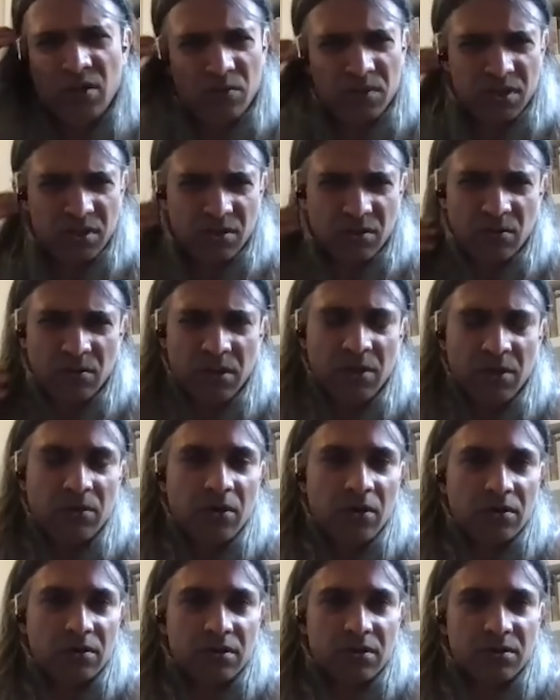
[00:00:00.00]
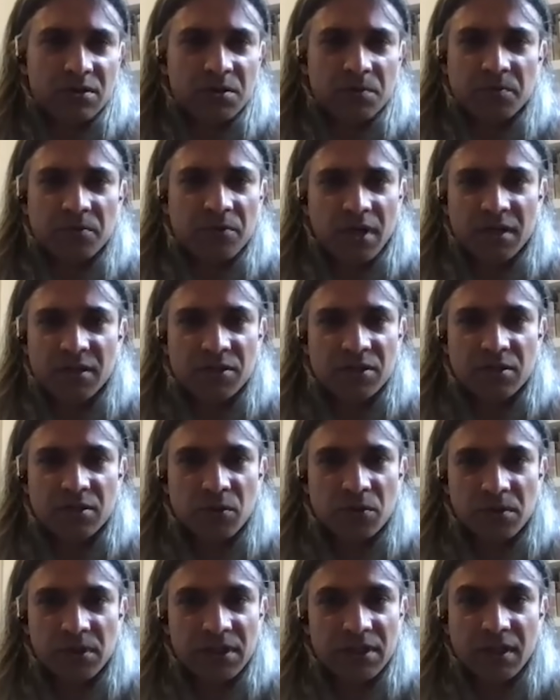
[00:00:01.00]
was it Kohli who got surprised
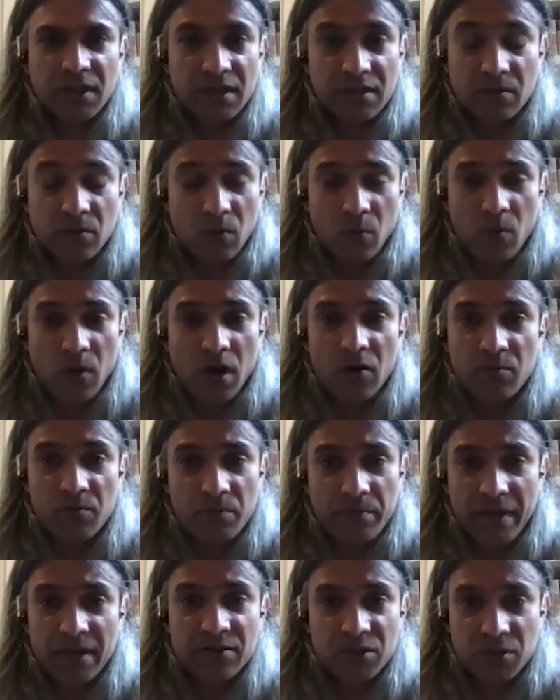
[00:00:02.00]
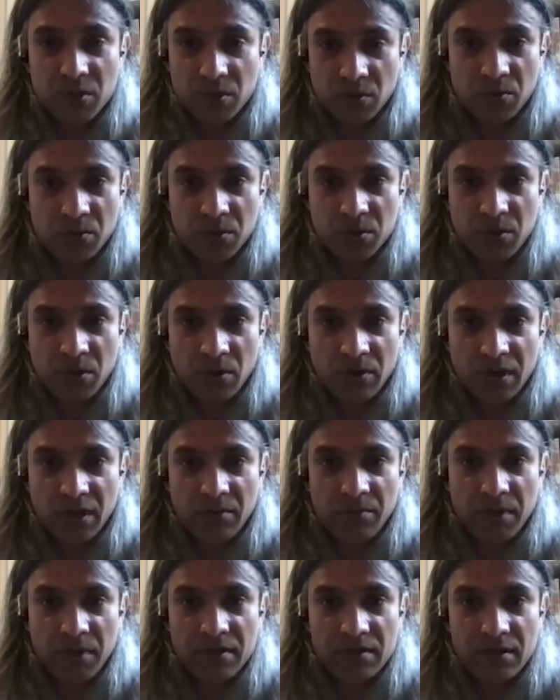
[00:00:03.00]
totally that, wow, Ben Stokes
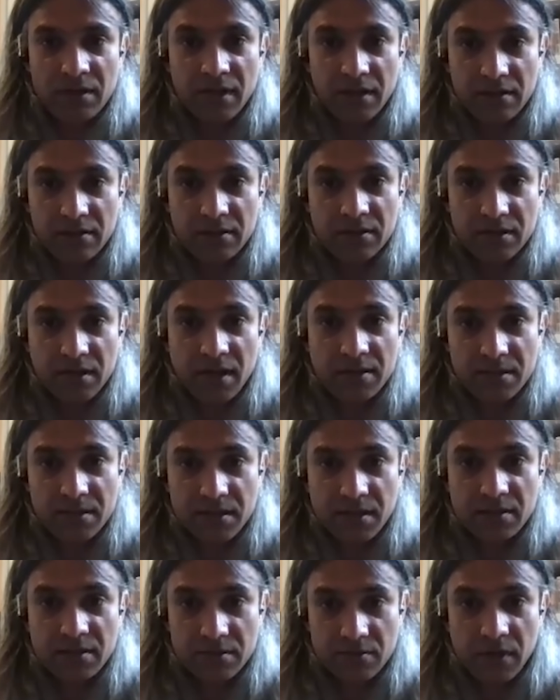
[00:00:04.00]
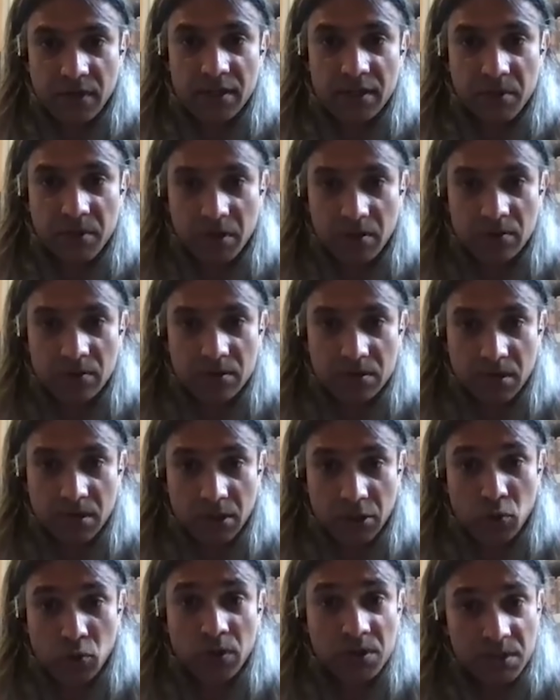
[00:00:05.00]
talking mental health in that sense, right? Because
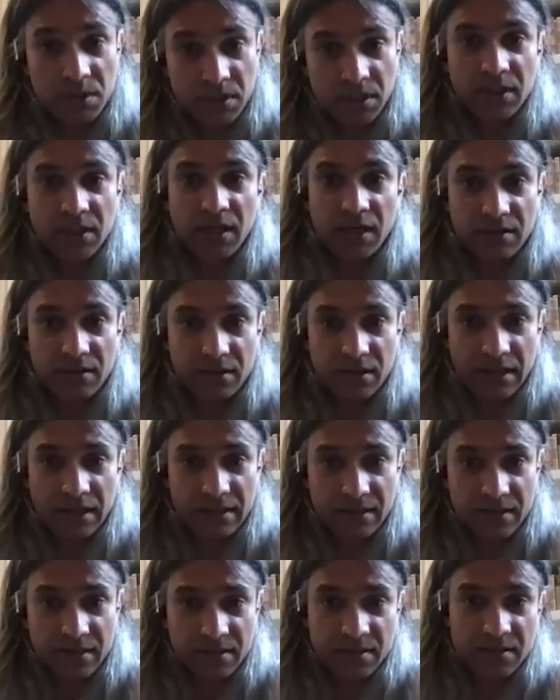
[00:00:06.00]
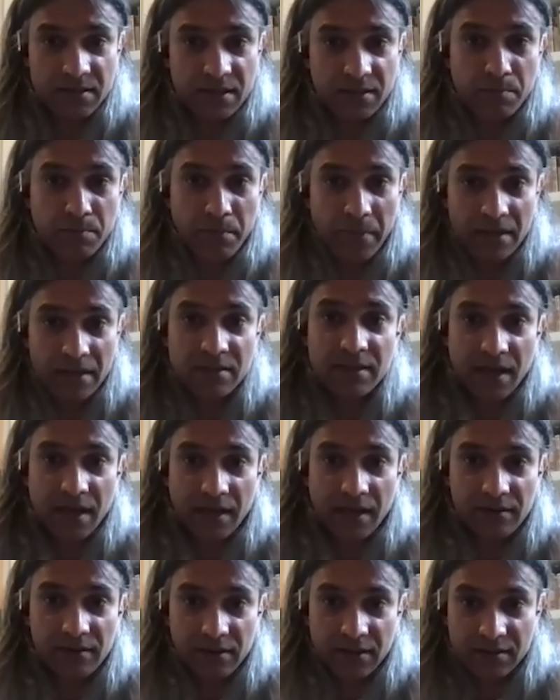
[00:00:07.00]
you can see that this is the best
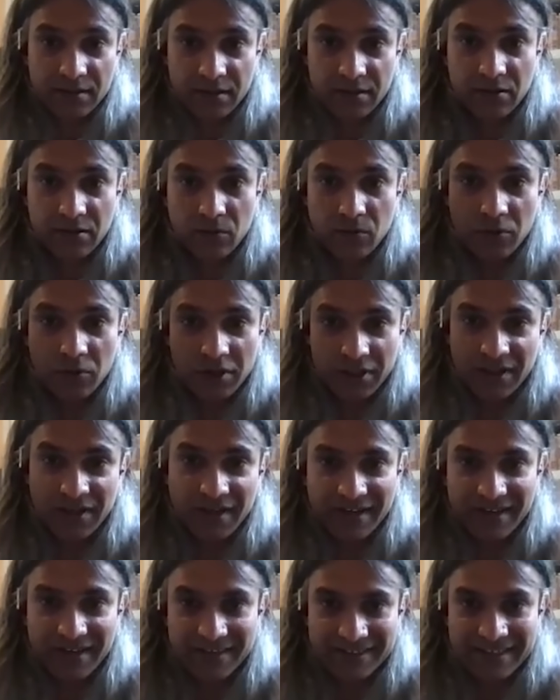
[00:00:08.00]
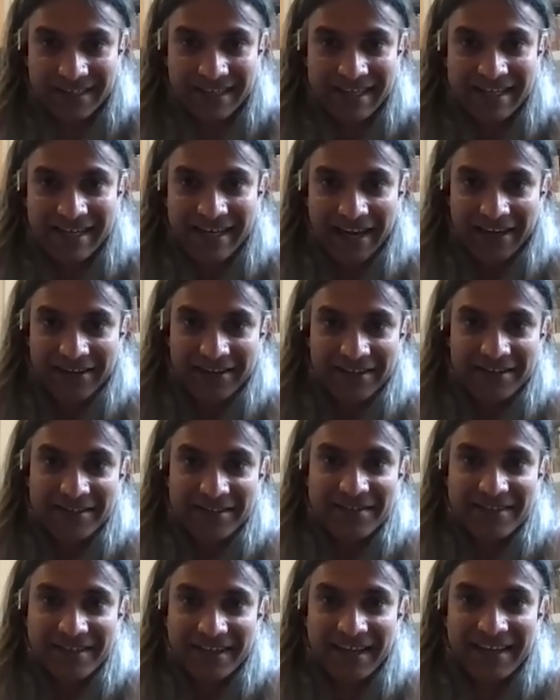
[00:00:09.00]
athlete in the world cricket, and
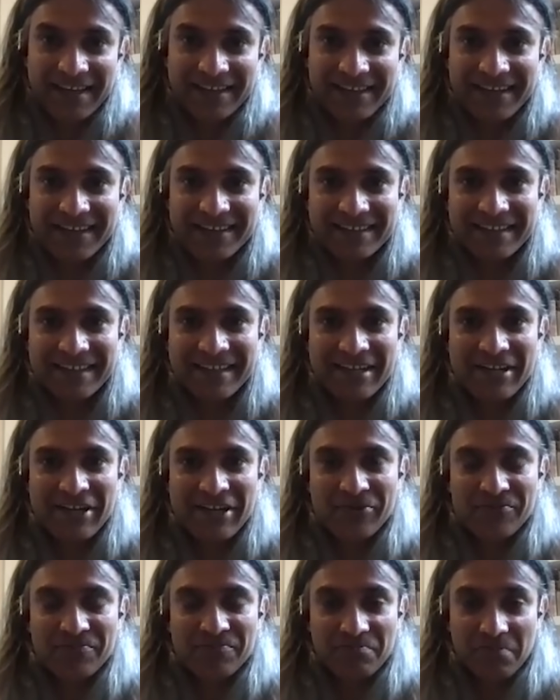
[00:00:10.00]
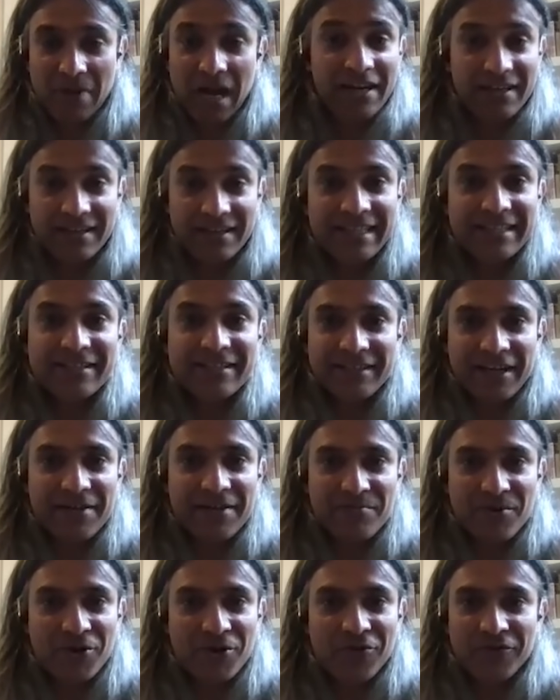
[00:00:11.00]
he's saying that I need
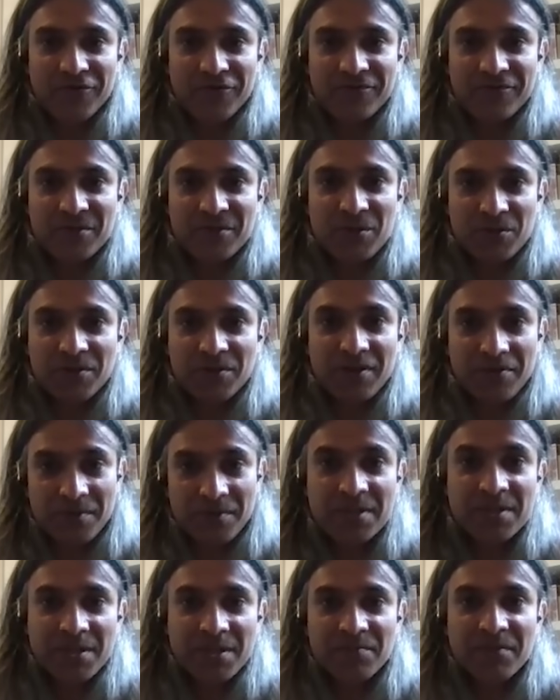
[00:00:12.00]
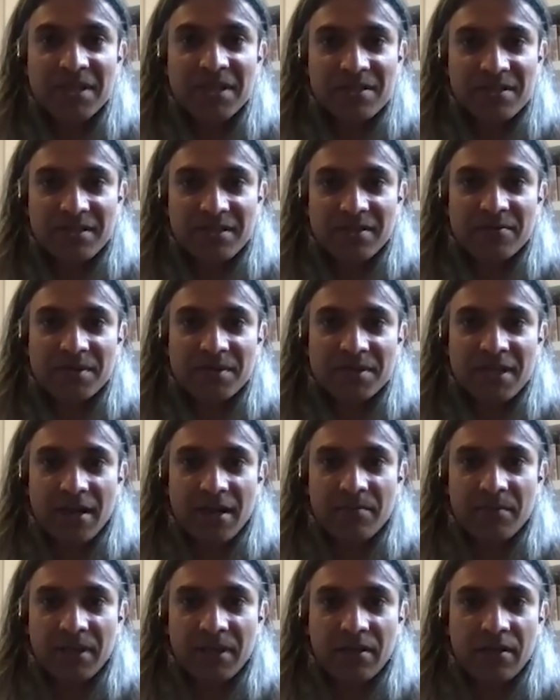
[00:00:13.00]
time off. So there is something serious
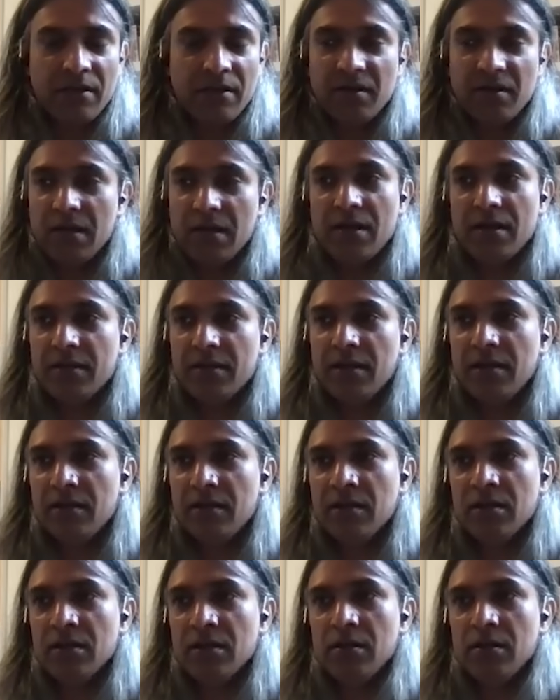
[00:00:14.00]
happening here, and I think,